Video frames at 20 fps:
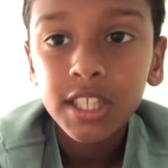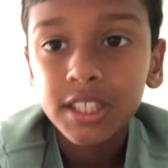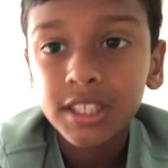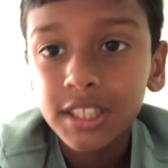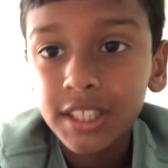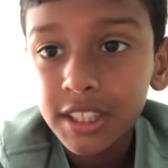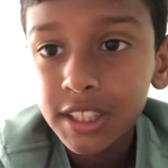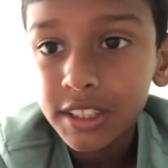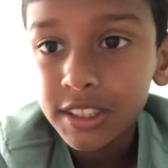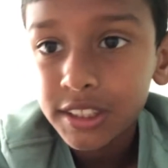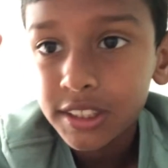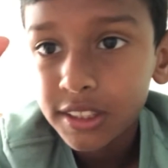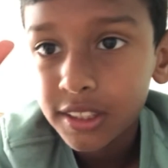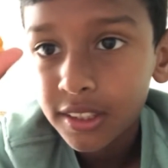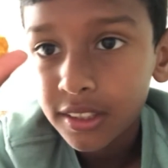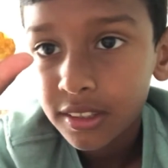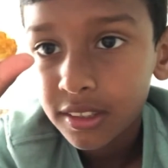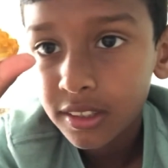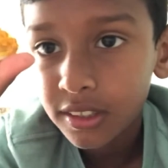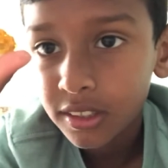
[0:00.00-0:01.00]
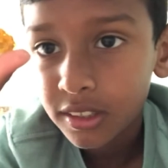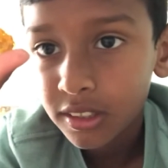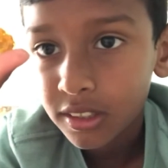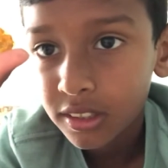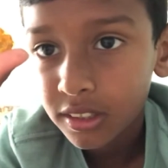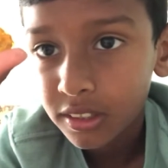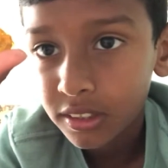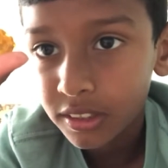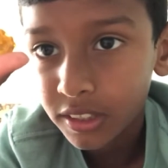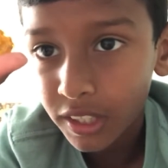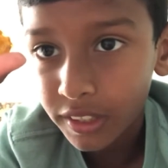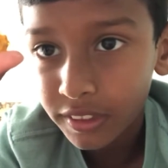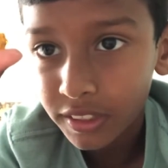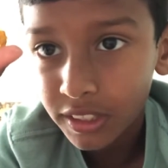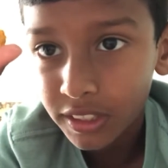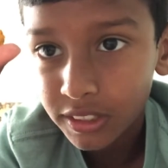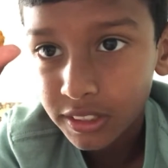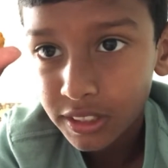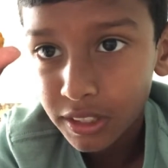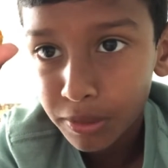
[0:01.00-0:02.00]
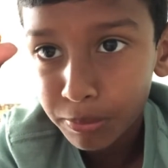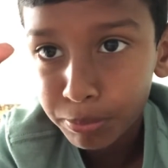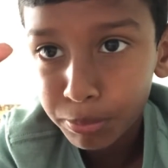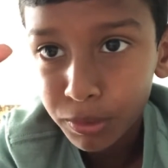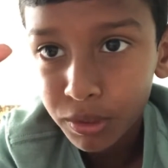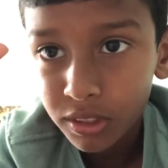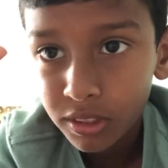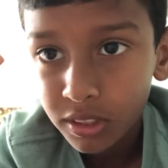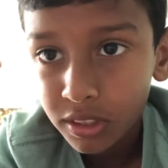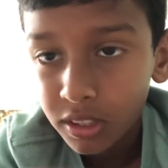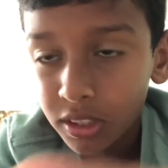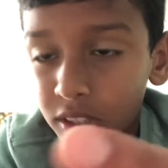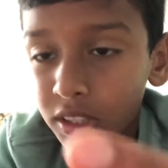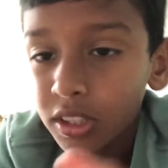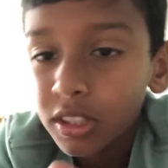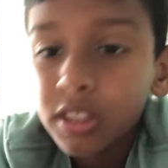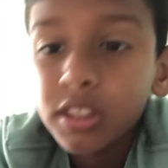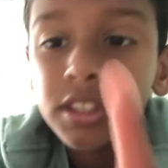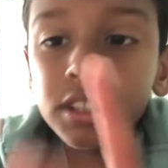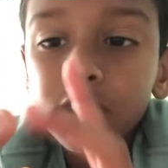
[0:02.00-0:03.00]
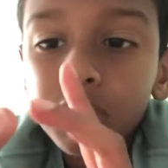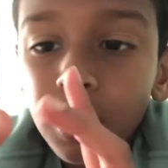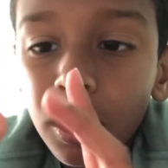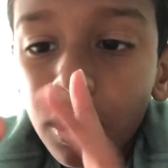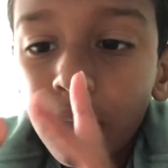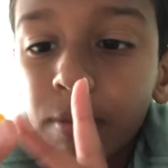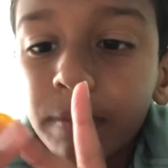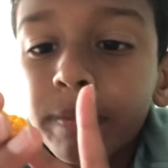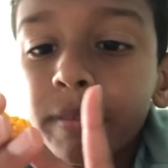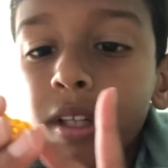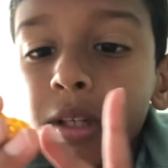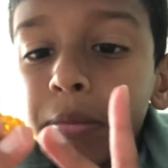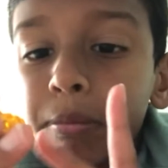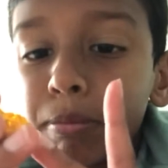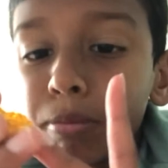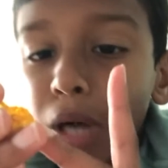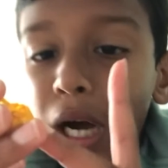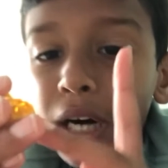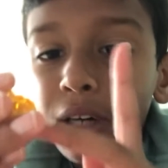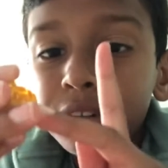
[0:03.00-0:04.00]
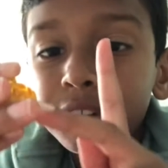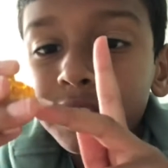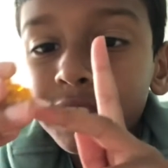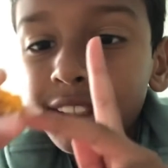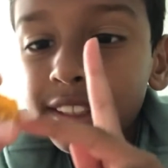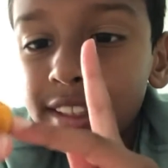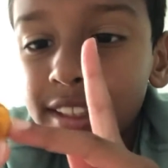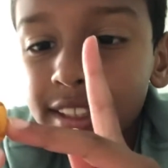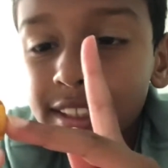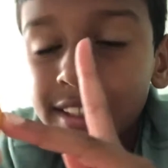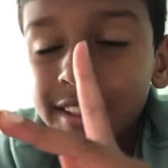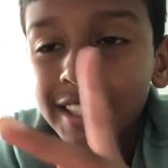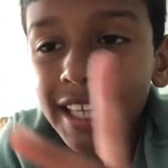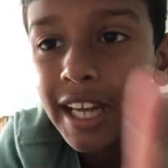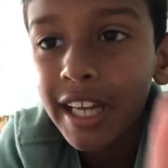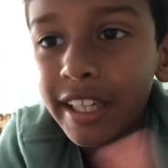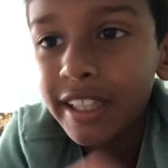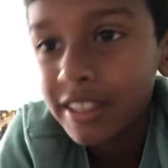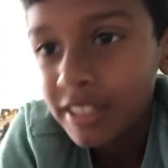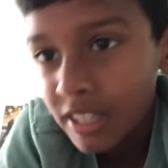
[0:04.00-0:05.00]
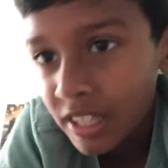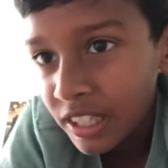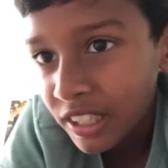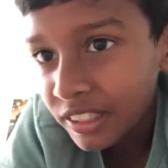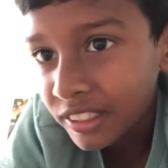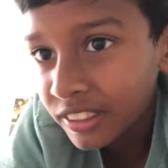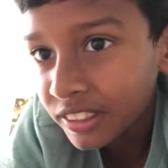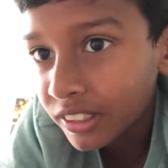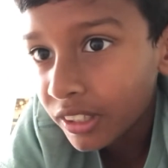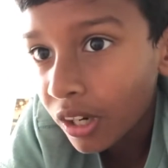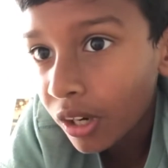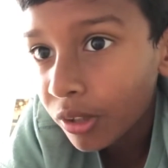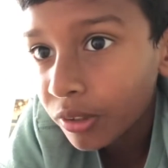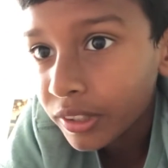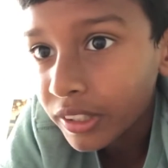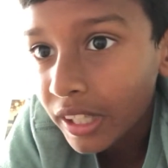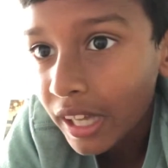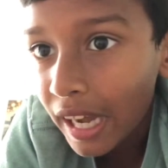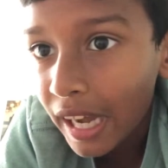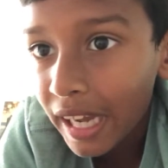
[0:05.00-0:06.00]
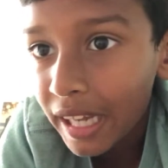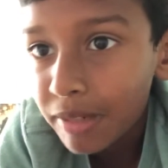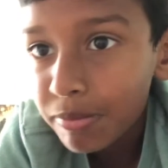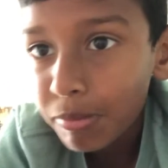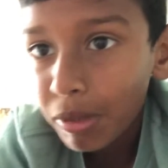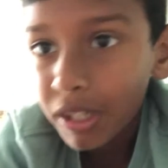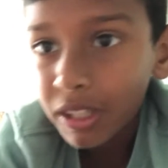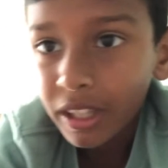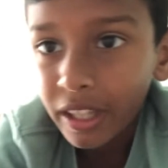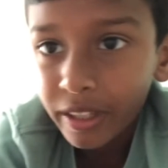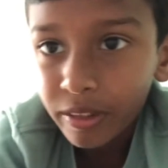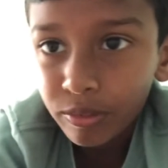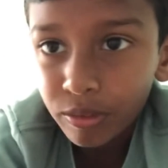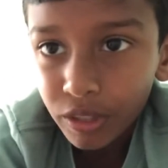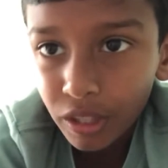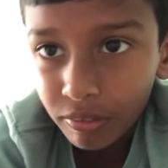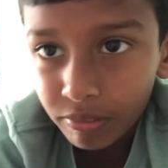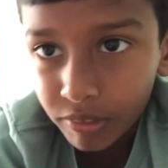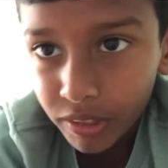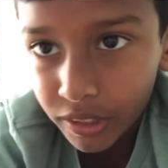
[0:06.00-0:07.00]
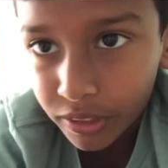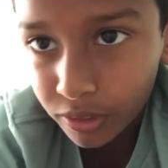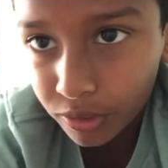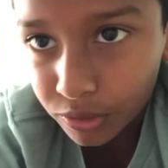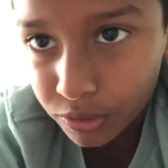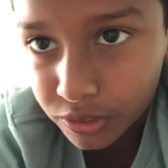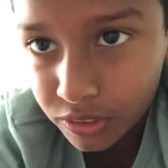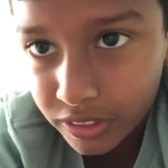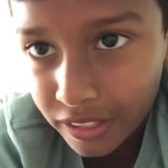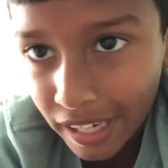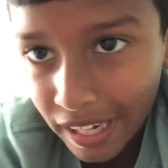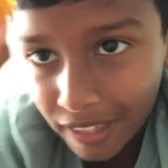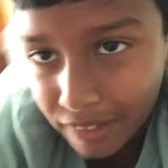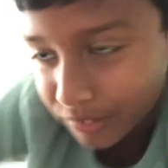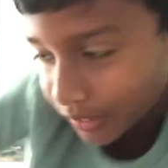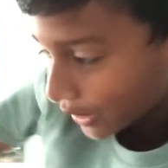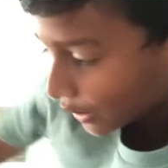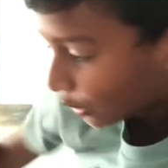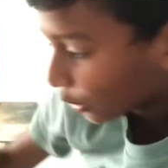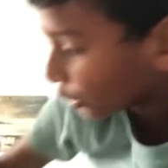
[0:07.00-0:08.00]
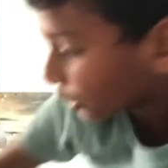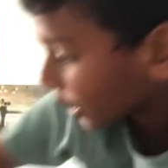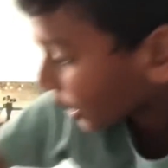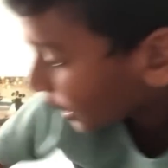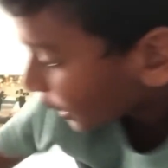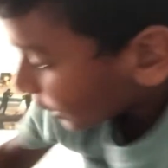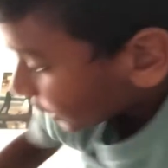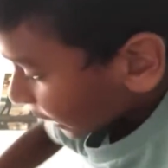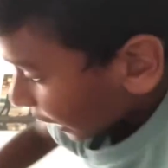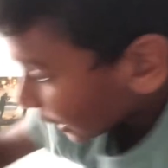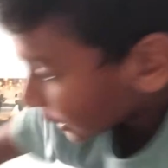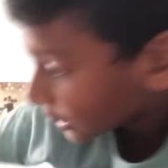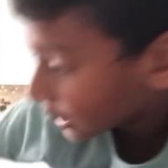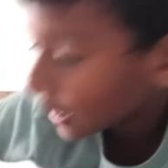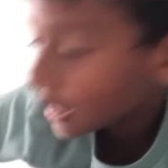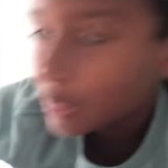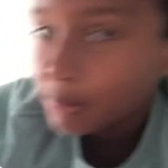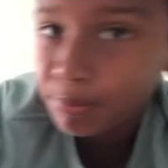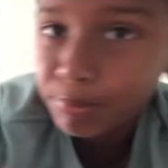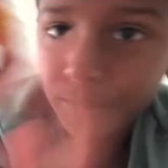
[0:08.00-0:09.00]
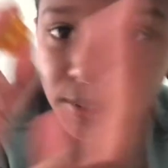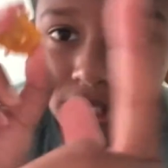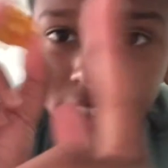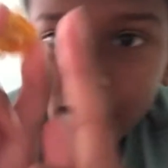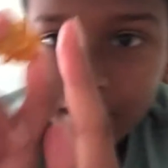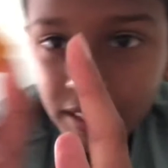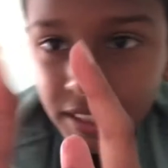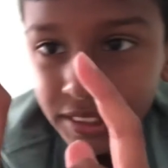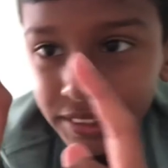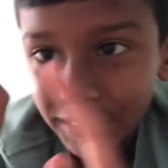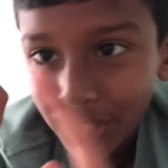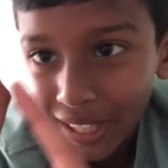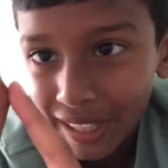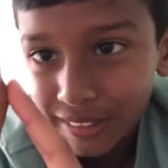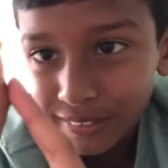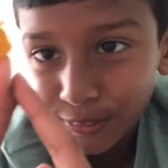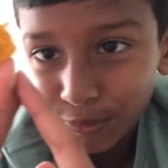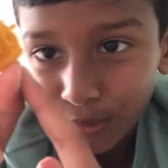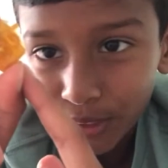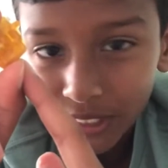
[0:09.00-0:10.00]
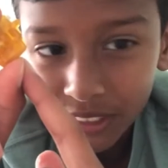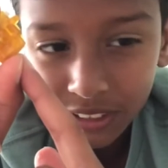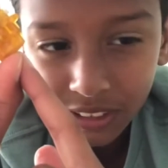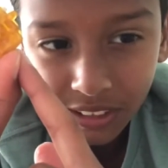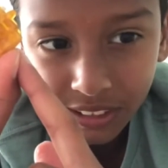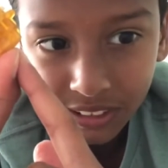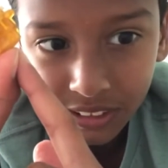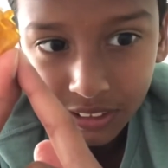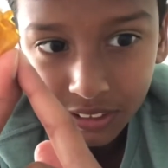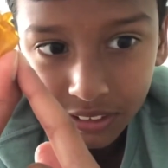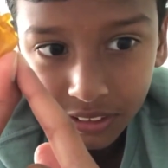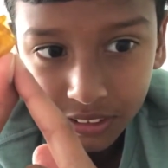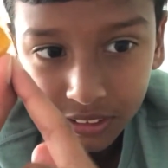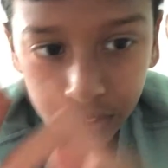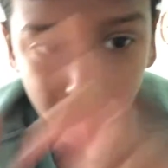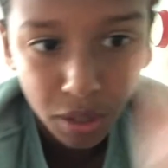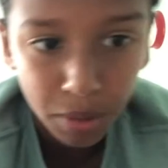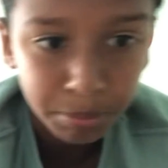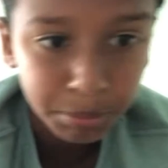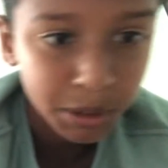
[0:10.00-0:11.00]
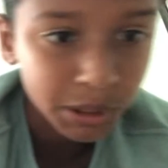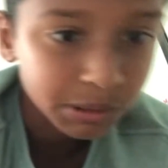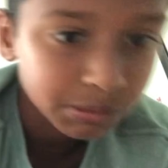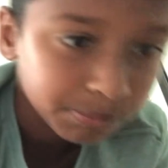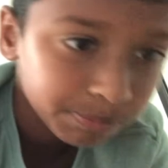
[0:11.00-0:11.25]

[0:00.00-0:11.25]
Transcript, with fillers: This, nothing tip so it bounces and you know in the anime like whenever it goes down it goes like a tap type that's what it does in this combo